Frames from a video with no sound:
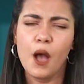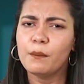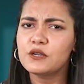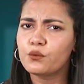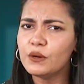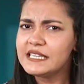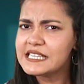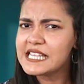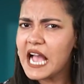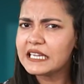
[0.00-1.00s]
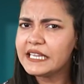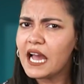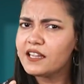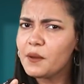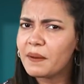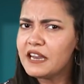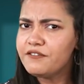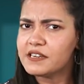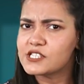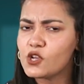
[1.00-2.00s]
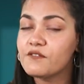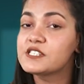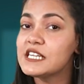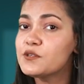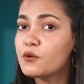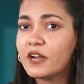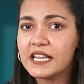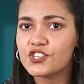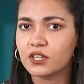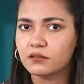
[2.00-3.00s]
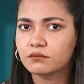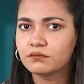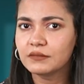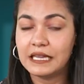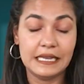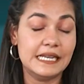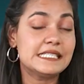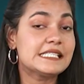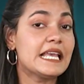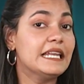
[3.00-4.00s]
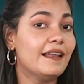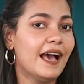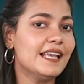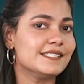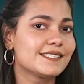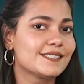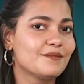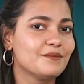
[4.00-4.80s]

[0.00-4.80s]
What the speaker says: But what exactly are the benefits of such protection? Let's analyze.